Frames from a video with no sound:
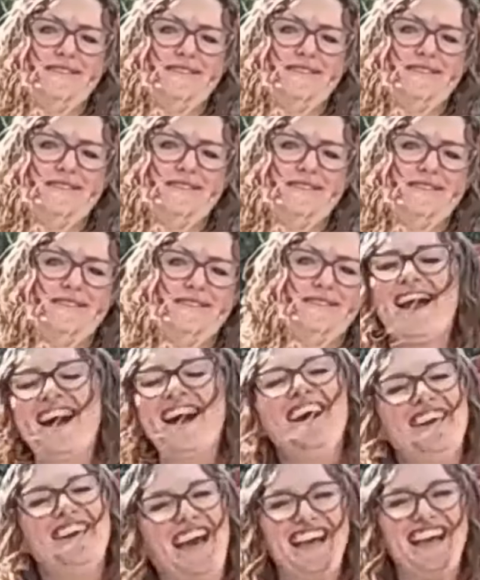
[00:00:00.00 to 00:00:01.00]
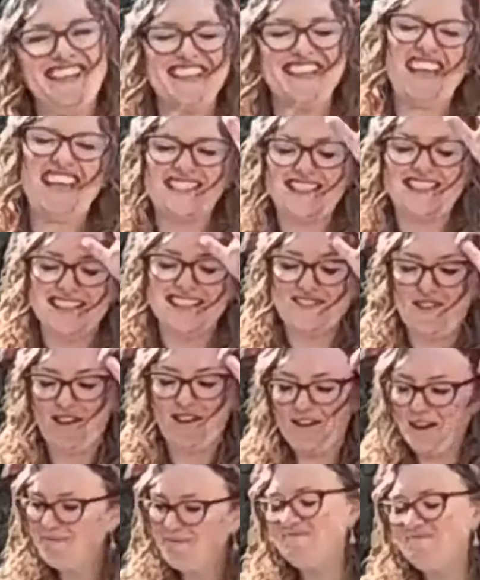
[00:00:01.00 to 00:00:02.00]
Okay, so that's fine.
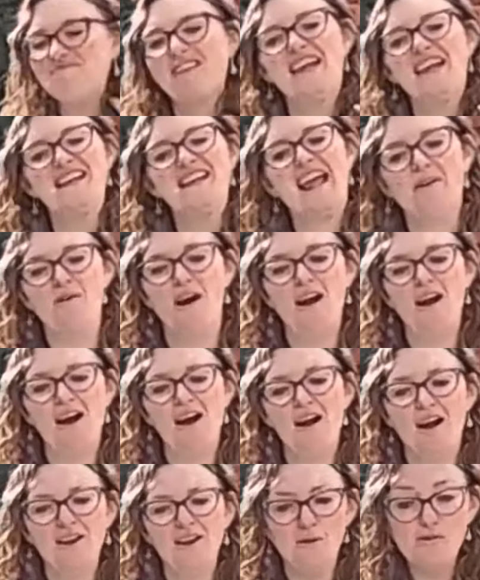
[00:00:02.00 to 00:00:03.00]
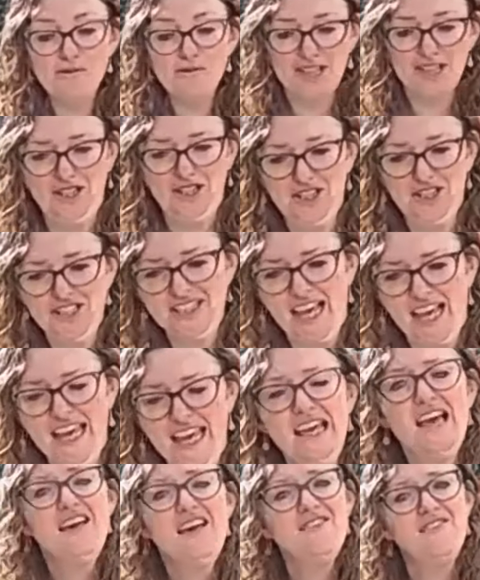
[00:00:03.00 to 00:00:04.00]
Now, I'll also just say
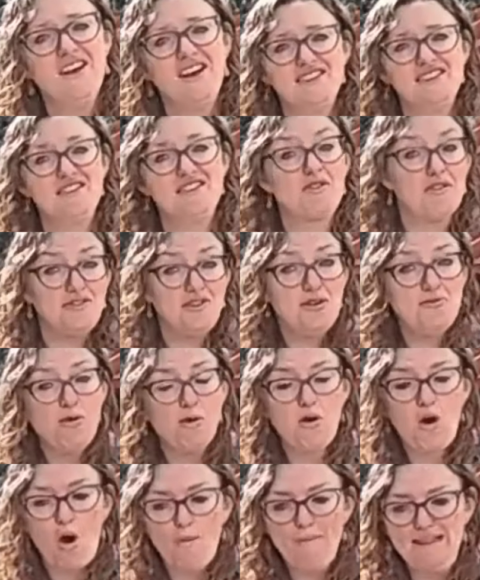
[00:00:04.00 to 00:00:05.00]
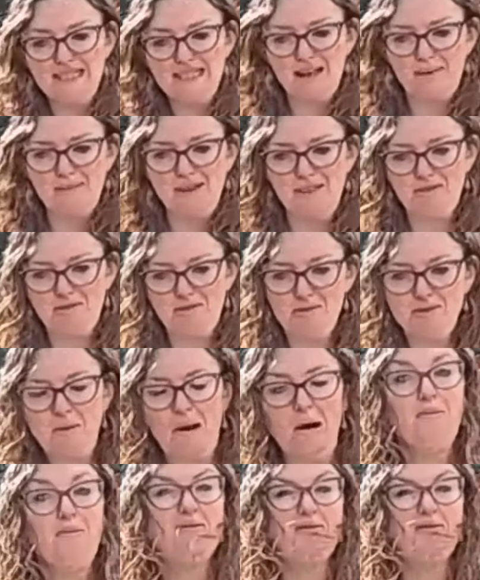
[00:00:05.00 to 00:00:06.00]
that there are a few more comments coming through as well
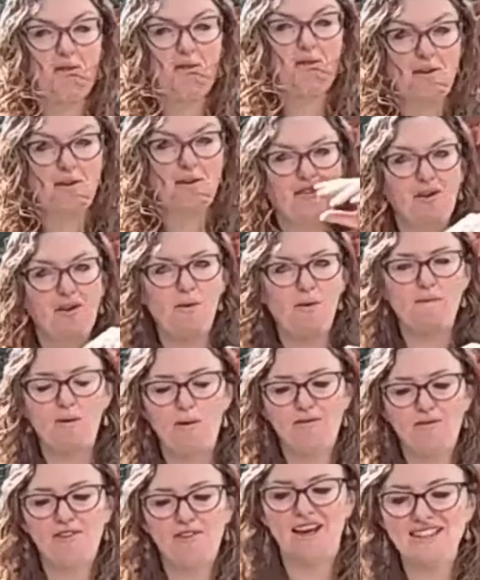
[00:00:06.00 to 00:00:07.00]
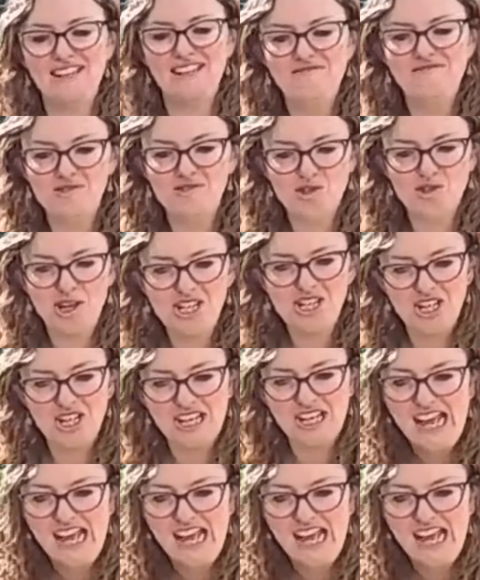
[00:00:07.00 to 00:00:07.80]
before I follow up on that infiltration.